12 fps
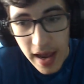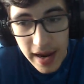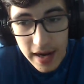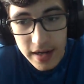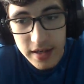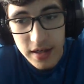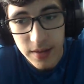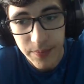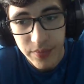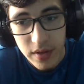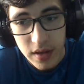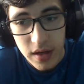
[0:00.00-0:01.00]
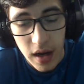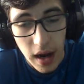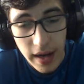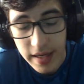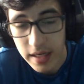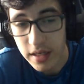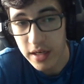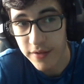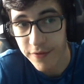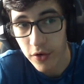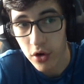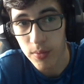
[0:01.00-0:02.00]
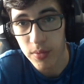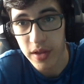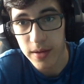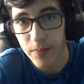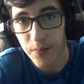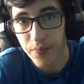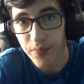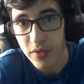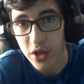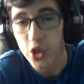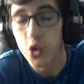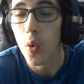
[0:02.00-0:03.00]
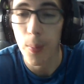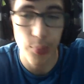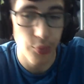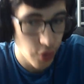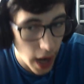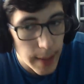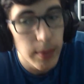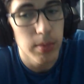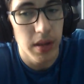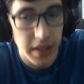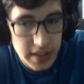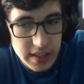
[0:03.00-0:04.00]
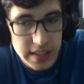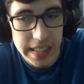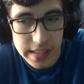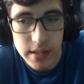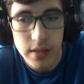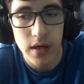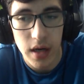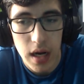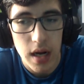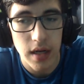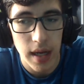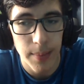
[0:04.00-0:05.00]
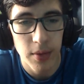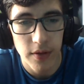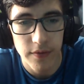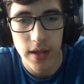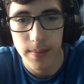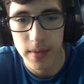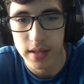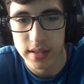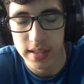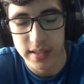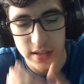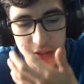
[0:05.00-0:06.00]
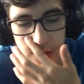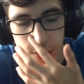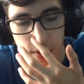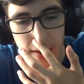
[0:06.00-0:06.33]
And I can confirm that you will probably see a couple of them in Season 2.